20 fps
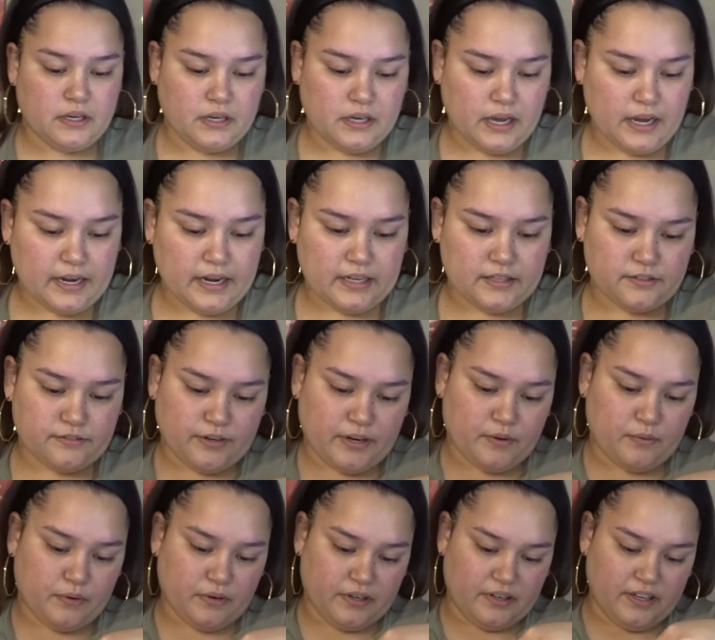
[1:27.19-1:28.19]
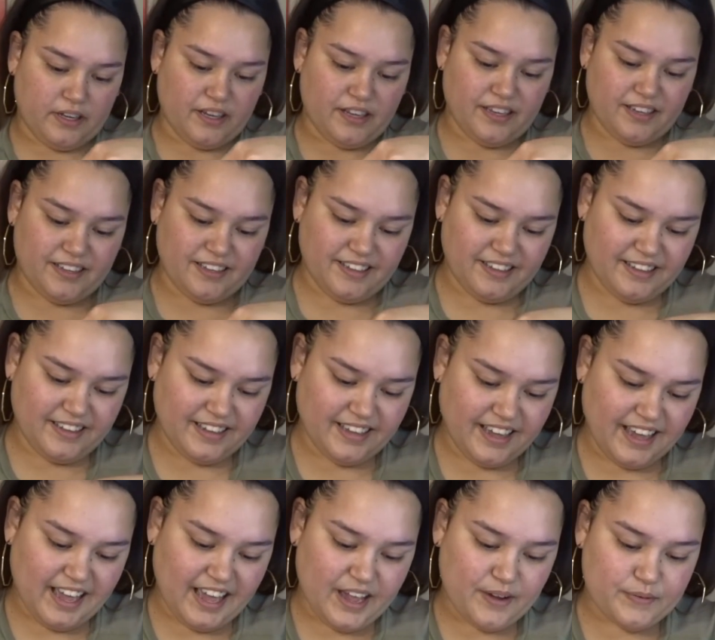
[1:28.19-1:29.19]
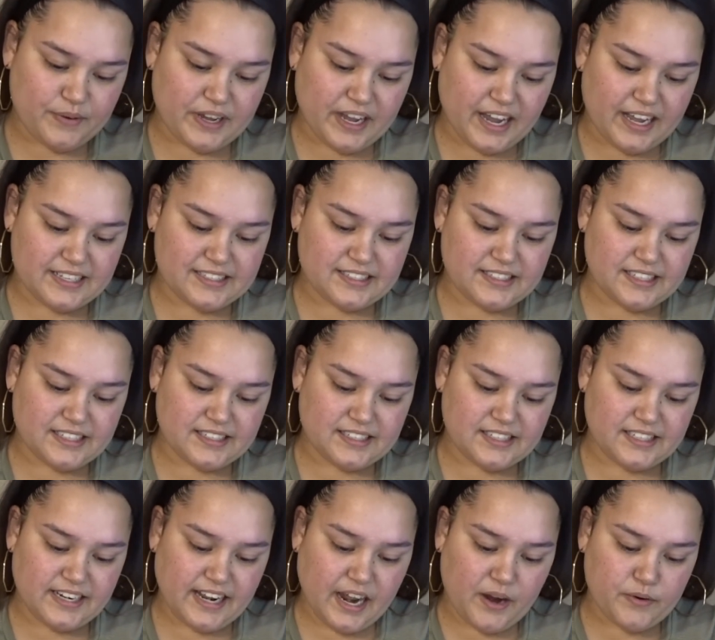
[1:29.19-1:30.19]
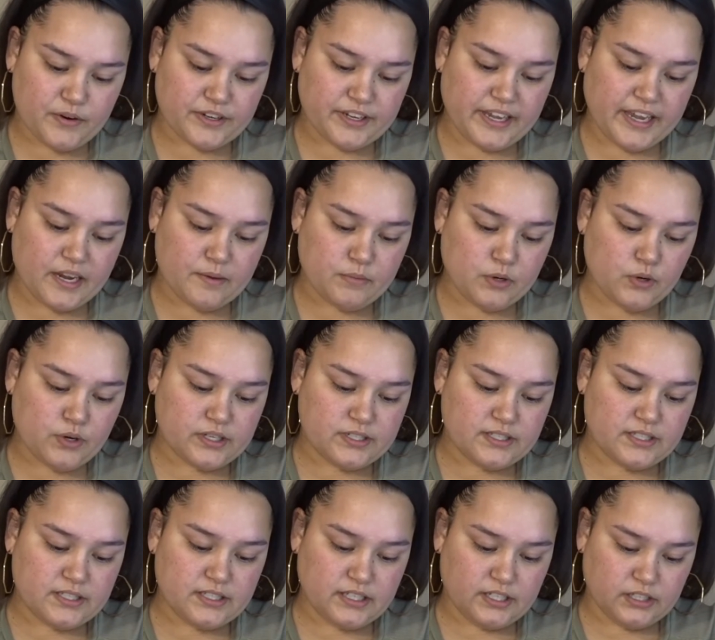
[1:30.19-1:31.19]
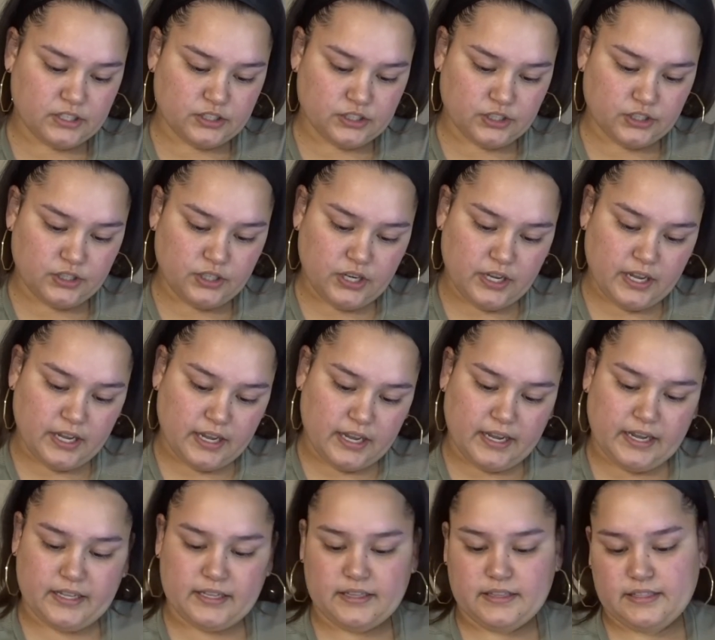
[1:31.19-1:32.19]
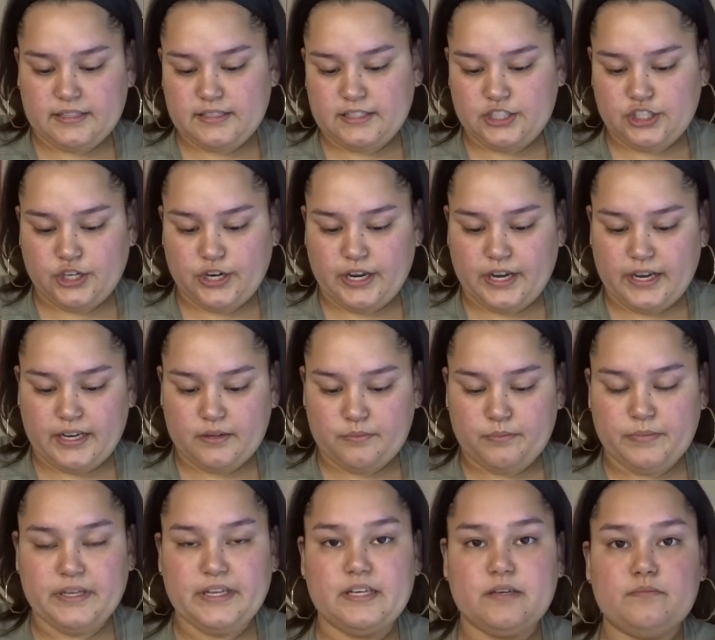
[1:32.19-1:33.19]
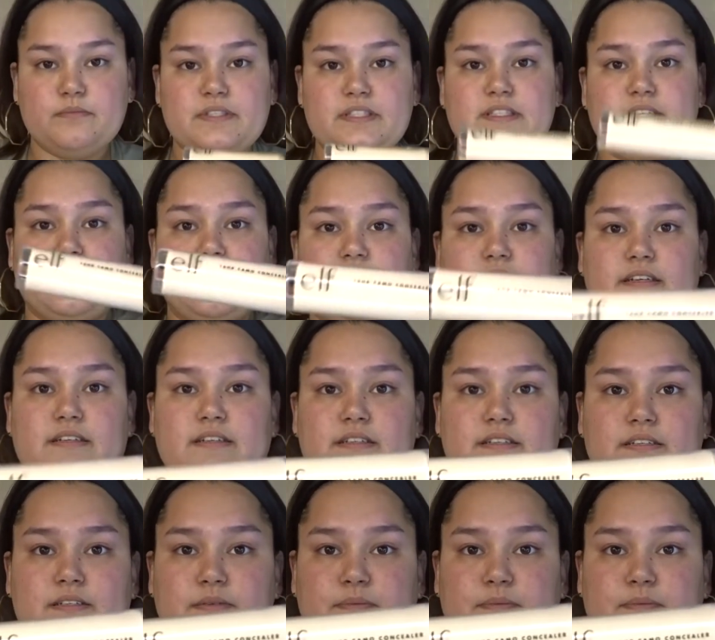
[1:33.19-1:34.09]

I got the right one. We got 16-hour camo concealer in the shade medium sand.